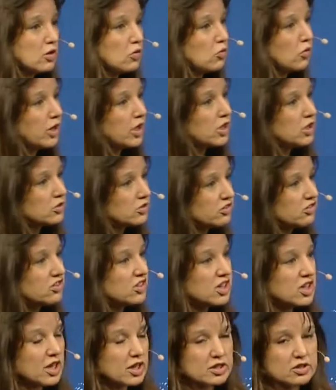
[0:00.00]
When you're
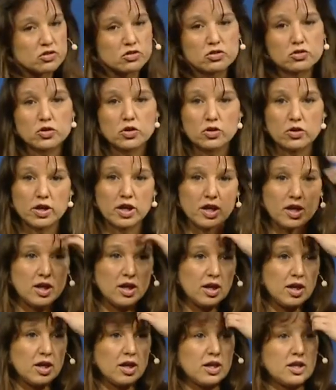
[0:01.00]
sitting on a story
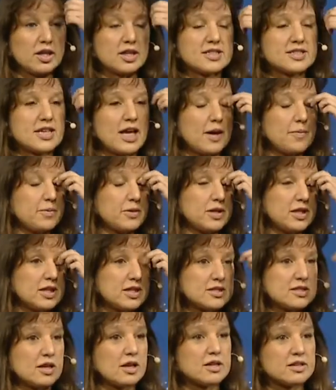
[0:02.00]
that's happening
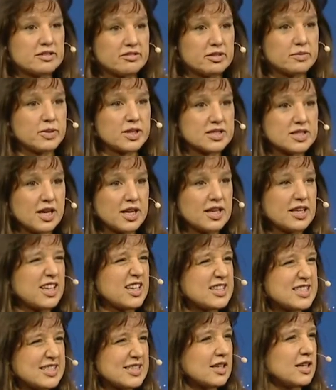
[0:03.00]
in Taksim, that's kind of
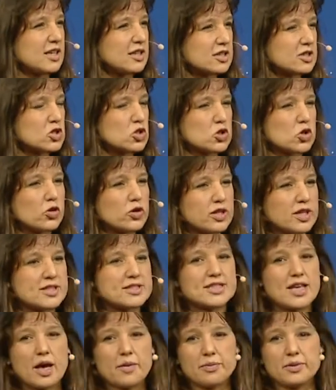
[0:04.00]
like sitting on a story
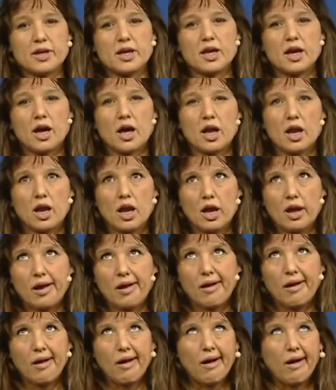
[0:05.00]
that's happening on,
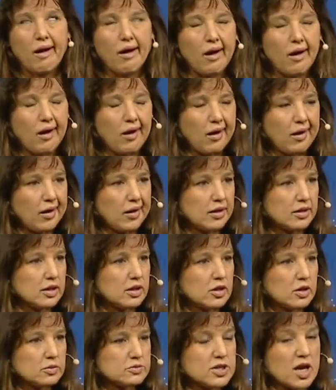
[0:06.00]
uh, you
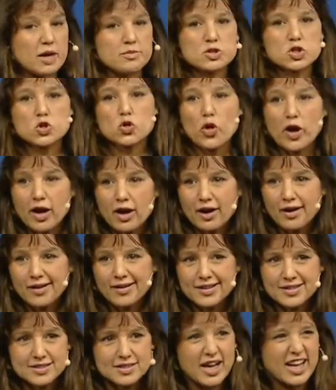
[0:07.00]
know, Times Square.
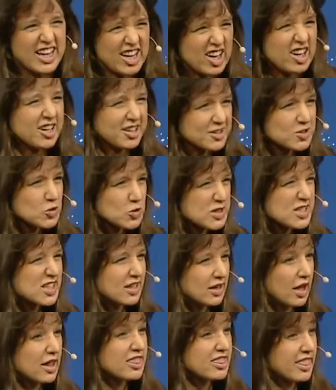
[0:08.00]
It's kind of hard to sit on